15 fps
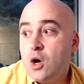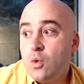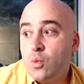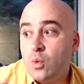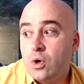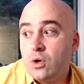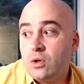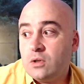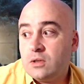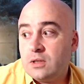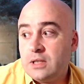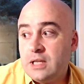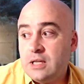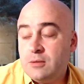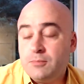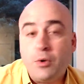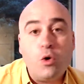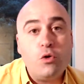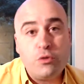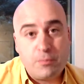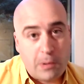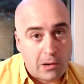will lead
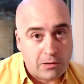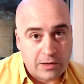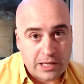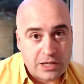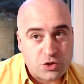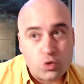both parties,